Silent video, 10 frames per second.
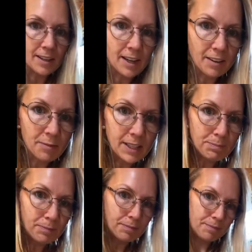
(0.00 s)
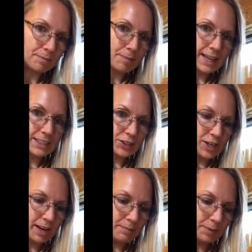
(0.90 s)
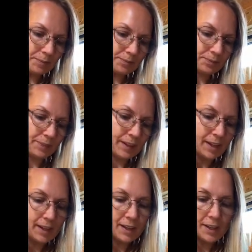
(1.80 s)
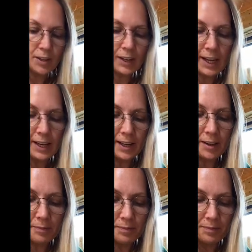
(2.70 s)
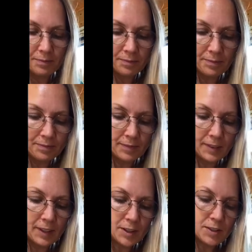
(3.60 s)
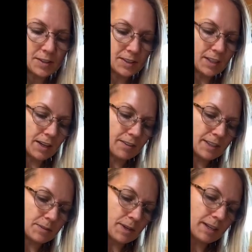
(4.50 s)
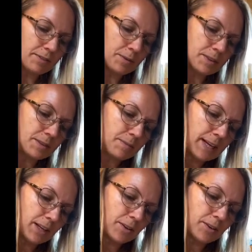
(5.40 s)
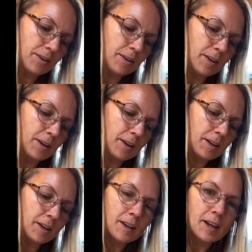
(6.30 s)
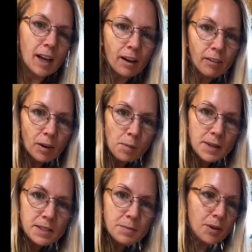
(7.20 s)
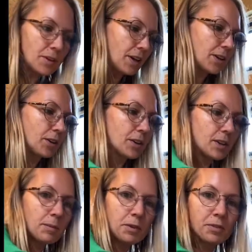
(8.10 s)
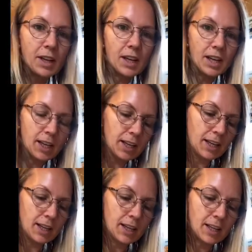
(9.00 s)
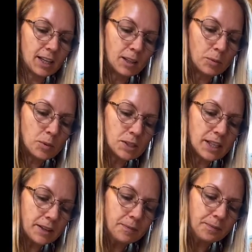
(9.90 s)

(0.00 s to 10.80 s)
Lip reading: have my base shape. You can use the slurry as well if you want to make your area a bit smoother, and you can dip your finger in the water